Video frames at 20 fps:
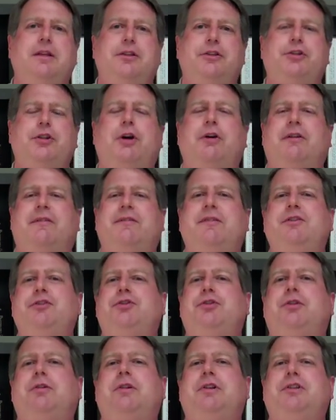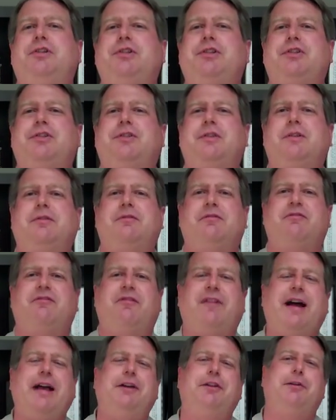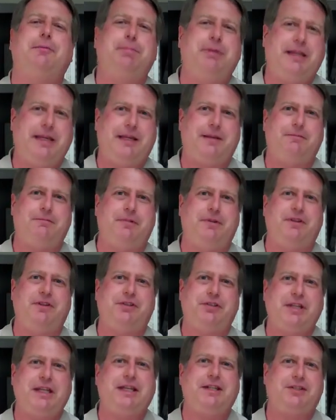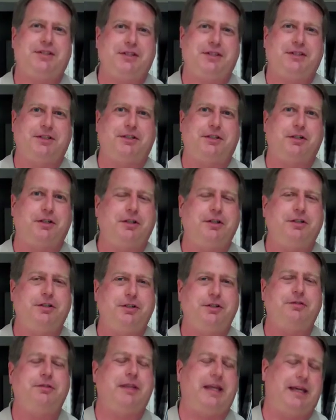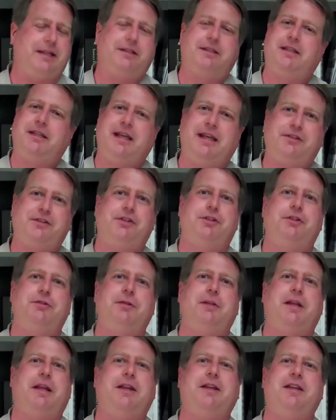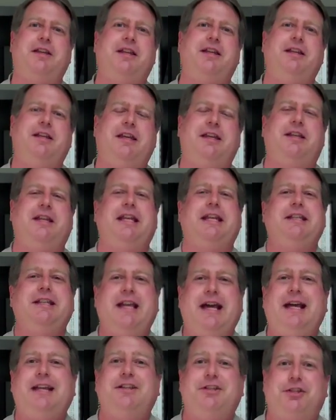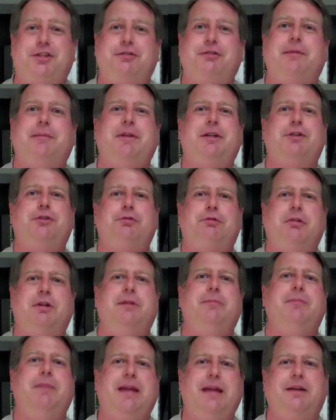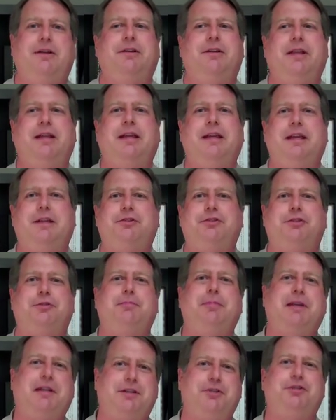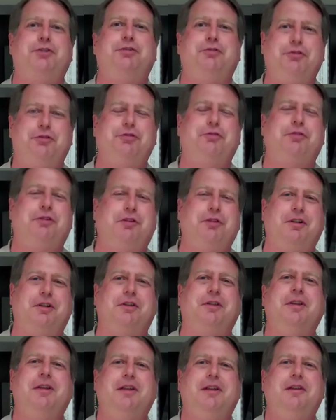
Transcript: So if an insurer has filed a plan with the state saying that they're going to do that, and they have to do it in a non-discriminatory manner, they can't just pick and choose who they're going to